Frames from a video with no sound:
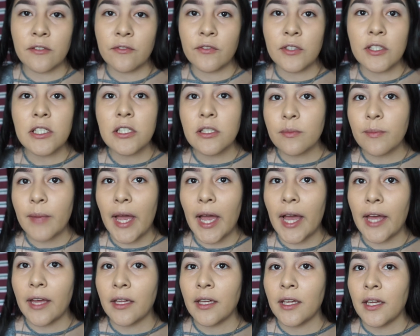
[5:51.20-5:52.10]
feels
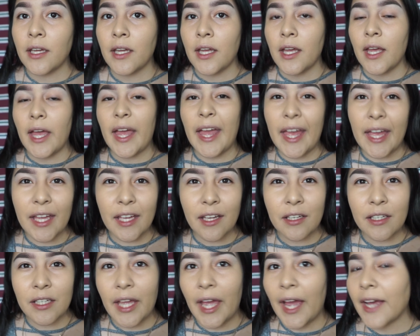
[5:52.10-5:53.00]
matte,
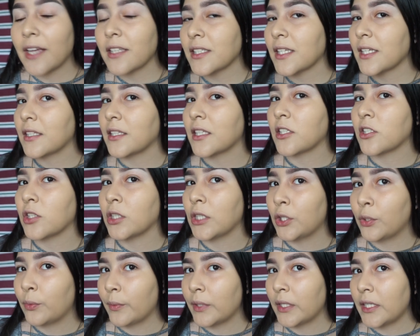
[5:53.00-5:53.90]
and it has like this
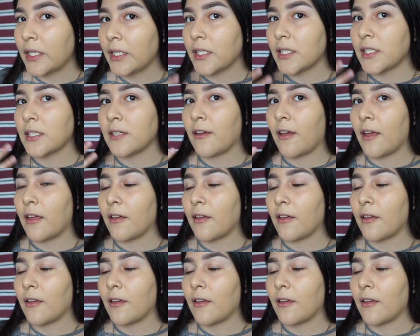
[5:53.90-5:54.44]
luminous